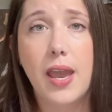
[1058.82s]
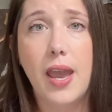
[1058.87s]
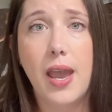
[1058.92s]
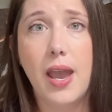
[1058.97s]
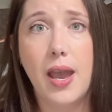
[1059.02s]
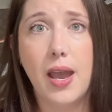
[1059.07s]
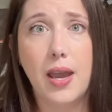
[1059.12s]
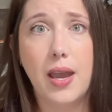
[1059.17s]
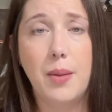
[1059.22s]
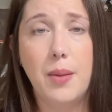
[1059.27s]

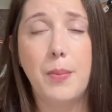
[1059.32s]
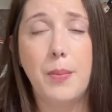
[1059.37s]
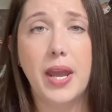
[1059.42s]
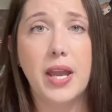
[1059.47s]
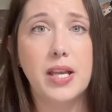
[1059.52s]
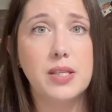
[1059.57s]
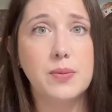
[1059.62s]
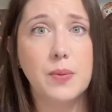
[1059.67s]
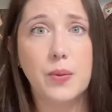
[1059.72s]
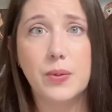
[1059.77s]
And my
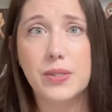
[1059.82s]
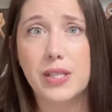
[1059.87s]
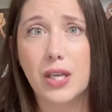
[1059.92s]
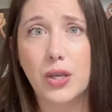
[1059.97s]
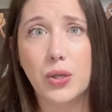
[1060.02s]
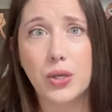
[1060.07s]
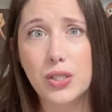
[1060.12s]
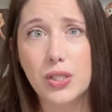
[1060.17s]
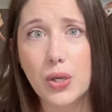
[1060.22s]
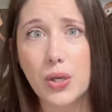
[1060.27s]
husband was
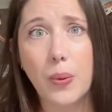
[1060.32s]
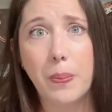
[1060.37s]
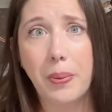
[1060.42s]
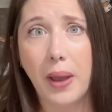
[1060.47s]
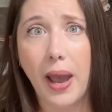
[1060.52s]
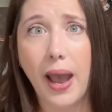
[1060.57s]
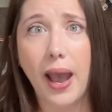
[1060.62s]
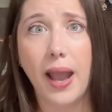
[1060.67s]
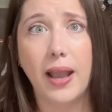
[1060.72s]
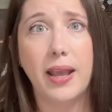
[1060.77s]
like, you need to go
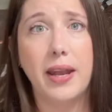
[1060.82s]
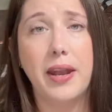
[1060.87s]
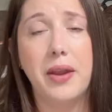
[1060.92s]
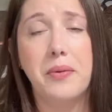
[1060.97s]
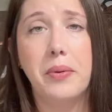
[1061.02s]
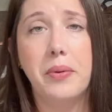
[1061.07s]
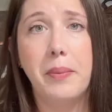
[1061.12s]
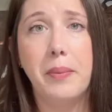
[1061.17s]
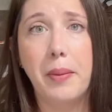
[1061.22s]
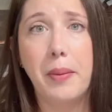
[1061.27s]
back. And I
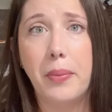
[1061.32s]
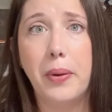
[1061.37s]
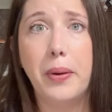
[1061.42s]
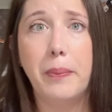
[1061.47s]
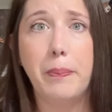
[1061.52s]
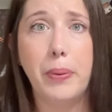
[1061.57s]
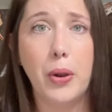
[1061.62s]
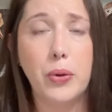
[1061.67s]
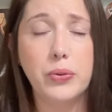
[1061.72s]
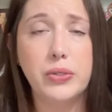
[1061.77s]

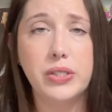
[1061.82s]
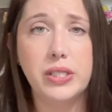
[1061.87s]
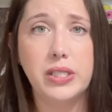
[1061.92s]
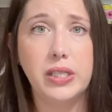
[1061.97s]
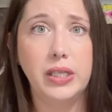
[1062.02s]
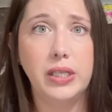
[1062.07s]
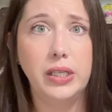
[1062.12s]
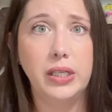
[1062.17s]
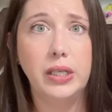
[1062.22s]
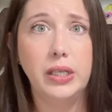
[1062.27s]
remember
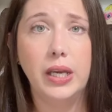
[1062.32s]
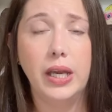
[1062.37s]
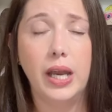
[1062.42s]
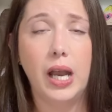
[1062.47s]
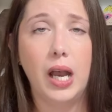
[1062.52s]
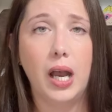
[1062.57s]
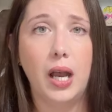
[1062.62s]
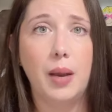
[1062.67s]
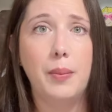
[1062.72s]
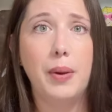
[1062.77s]
posting
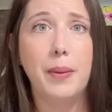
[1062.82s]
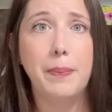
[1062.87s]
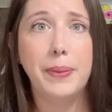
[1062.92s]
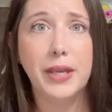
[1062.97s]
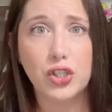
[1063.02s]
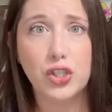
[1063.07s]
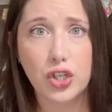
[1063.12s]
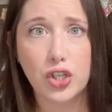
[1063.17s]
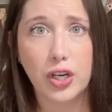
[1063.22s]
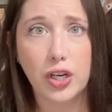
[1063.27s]
a
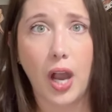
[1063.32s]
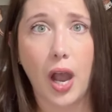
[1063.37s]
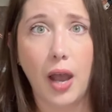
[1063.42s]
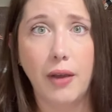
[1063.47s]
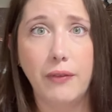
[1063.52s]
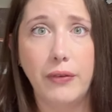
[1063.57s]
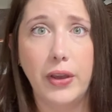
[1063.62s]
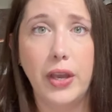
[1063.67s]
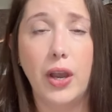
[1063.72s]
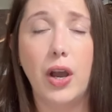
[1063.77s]
picture
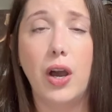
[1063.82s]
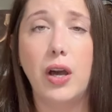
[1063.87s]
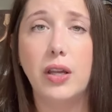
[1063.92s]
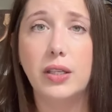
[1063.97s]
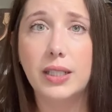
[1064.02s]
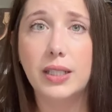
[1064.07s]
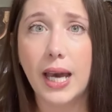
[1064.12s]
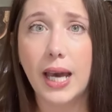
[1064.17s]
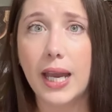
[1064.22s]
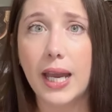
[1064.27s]
of it
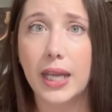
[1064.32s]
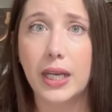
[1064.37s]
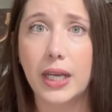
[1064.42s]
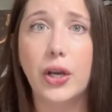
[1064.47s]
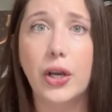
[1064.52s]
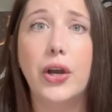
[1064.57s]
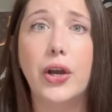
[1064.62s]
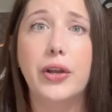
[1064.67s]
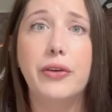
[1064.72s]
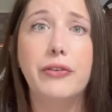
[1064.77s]
online
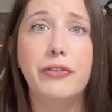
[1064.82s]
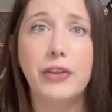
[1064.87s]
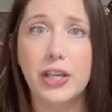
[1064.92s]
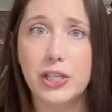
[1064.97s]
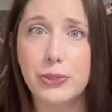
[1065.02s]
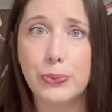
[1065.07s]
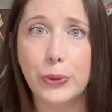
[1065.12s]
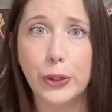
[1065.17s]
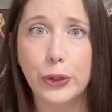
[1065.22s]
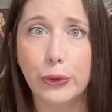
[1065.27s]
on a
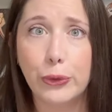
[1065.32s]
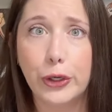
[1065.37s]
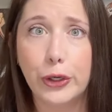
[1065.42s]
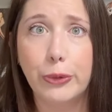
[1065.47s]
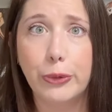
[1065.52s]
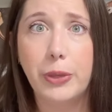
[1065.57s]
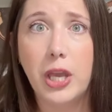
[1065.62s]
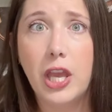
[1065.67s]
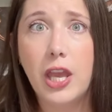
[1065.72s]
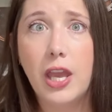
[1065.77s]
Facebook
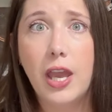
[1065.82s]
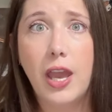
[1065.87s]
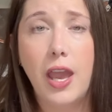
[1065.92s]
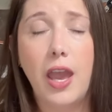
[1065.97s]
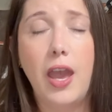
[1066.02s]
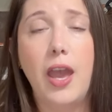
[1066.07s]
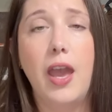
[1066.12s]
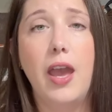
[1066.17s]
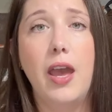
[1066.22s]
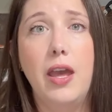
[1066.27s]
group.
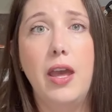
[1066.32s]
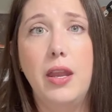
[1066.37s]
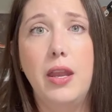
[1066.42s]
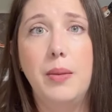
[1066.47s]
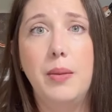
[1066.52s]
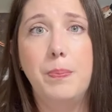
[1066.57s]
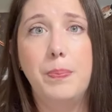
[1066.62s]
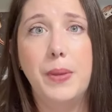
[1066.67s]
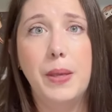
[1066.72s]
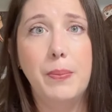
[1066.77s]

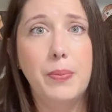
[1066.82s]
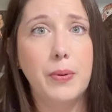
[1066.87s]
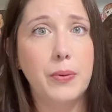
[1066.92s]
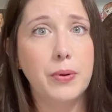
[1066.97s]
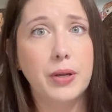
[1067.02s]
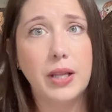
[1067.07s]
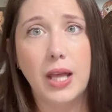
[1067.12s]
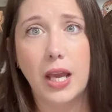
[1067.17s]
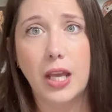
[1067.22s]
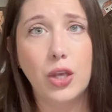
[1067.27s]
And people
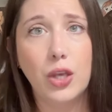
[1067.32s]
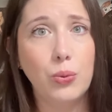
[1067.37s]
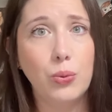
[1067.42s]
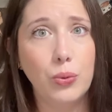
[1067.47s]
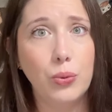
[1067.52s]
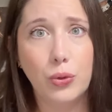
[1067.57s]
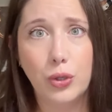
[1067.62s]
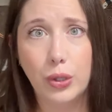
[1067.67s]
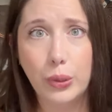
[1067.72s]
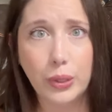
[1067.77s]
were like,
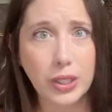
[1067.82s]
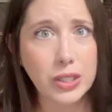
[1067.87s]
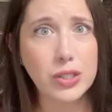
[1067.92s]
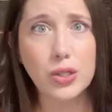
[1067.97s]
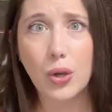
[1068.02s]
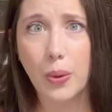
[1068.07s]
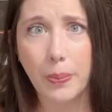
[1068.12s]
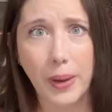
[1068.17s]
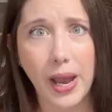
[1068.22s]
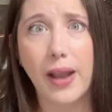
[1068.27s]
you need to
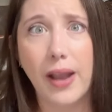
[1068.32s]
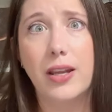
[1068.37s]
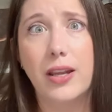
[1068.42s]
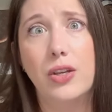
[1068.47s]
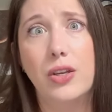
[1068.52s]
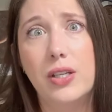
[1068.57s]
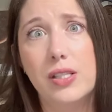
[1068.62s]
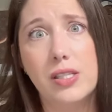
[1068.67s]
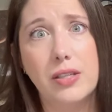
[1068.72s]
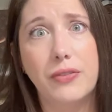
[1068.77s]
go back
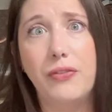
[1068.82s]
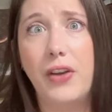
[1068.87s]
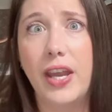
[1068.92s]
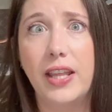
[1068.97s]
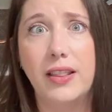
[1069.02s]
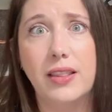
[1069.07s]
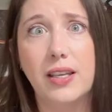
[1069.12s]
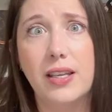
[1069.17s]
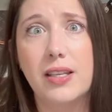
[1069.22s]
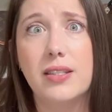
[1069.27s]
and you need to
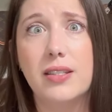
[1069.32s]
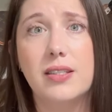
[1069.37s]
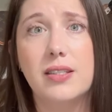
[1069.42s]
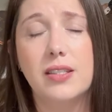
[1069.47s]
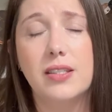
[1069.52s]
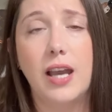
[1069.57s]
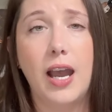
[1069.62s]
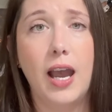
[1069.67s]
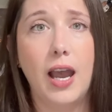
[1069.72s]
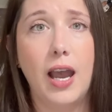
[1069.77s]
fight this.